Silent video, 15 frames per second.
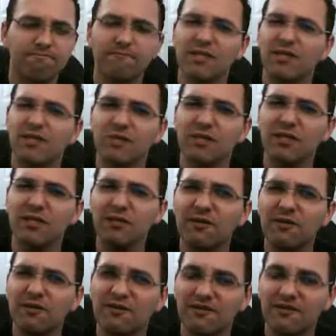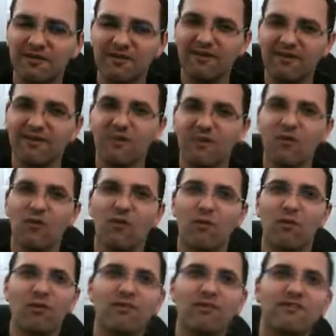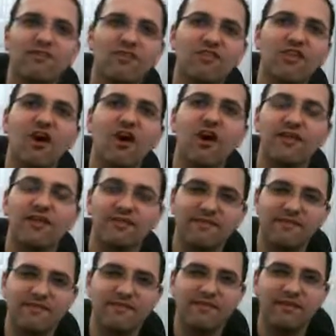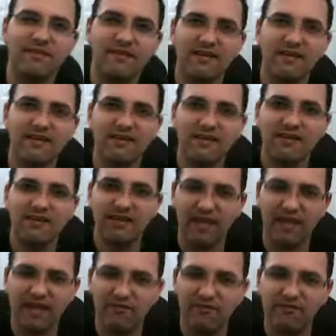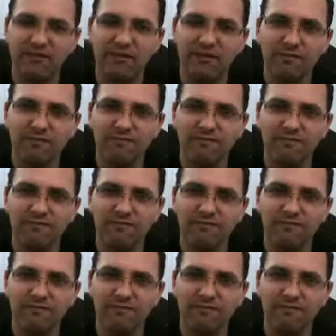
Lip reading: Makes you wonder where this thought came from.